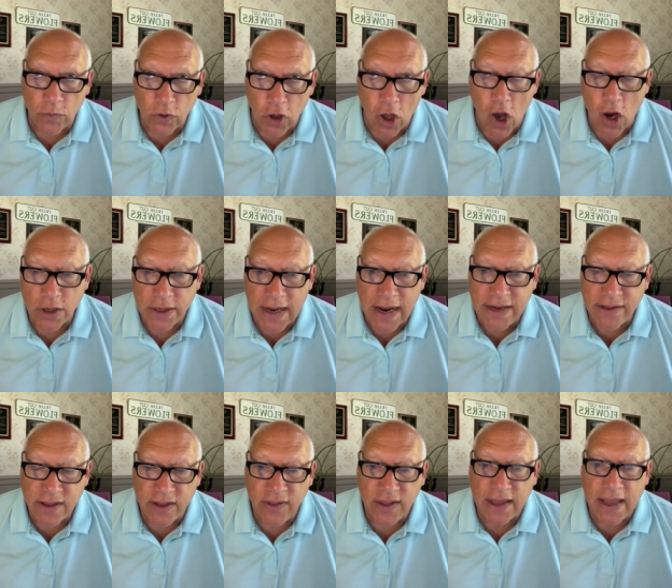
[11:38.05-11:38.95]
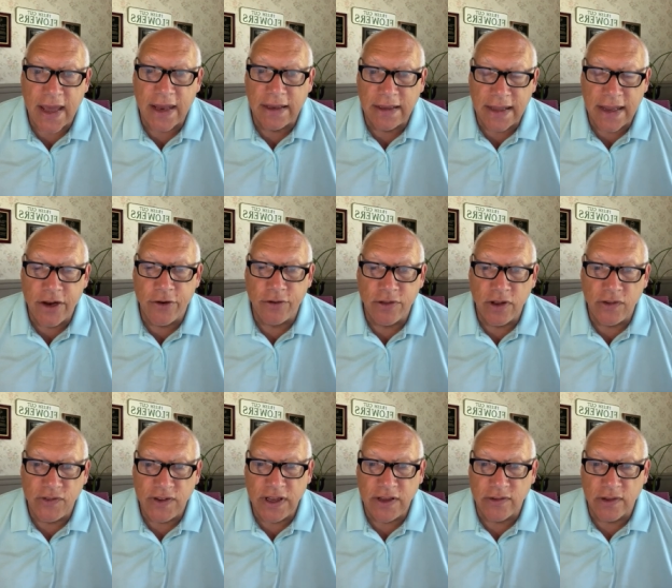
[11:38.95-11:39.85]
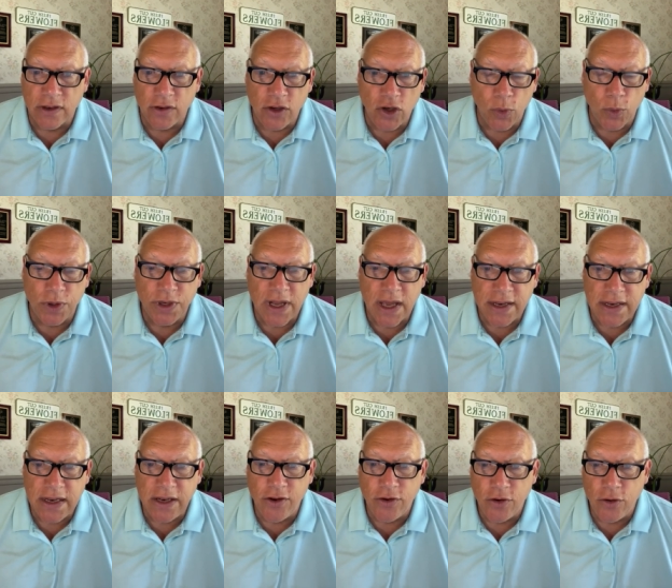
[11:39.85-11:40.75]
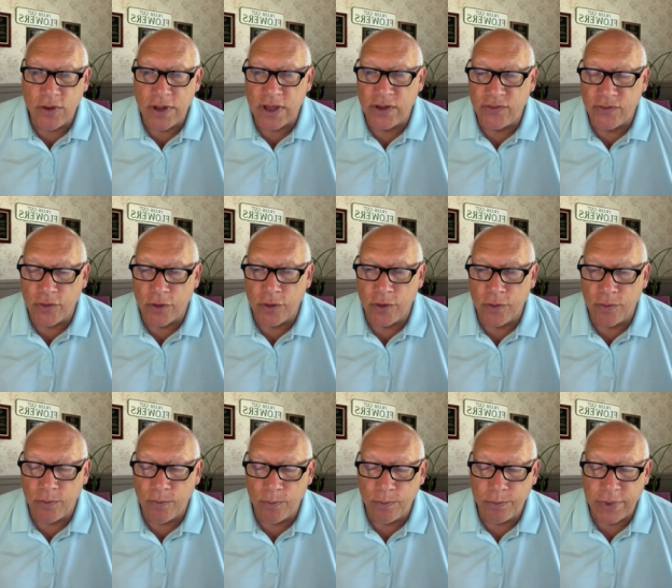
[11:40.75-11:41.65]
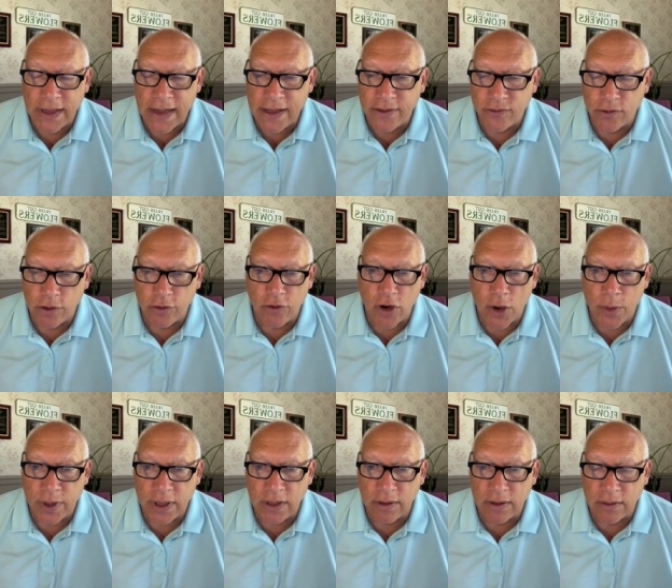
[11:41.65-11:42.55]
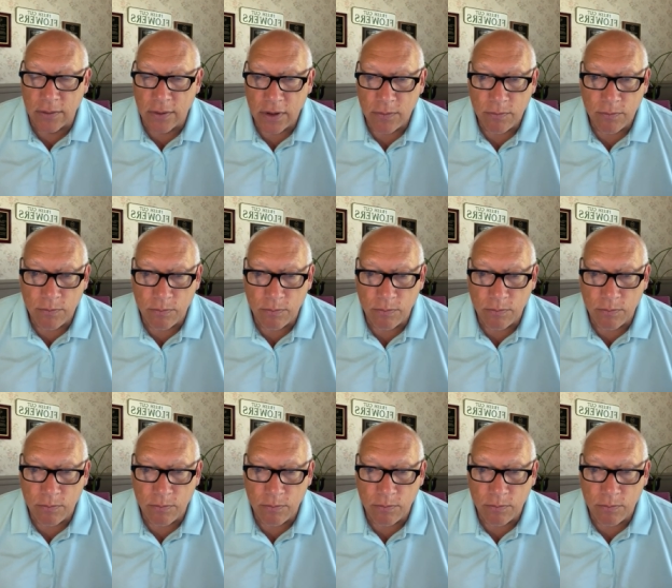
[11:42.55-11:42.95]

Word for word: long night that they get later in the season. You would not need to do this for plants that are growing in